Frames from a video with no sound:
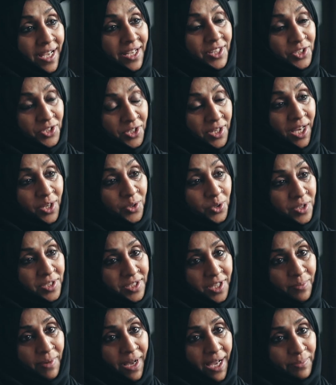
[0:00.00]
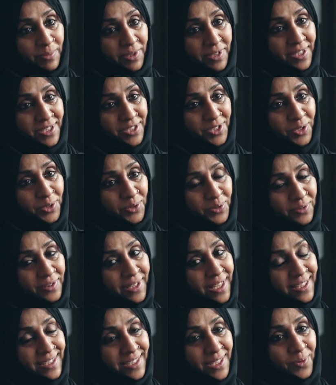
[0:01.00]
July and August are my months, so
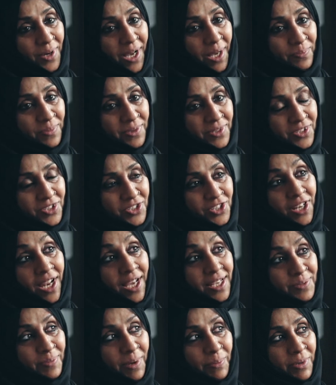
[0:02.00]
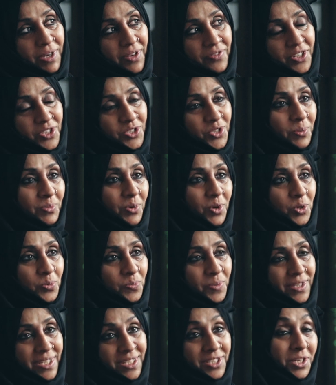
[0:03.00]
let's see what happens. July is my birthday, so I'm
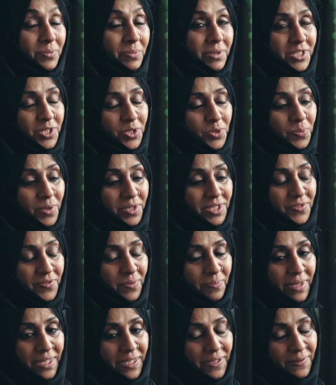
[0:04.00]
hoping this could be 2 months for me.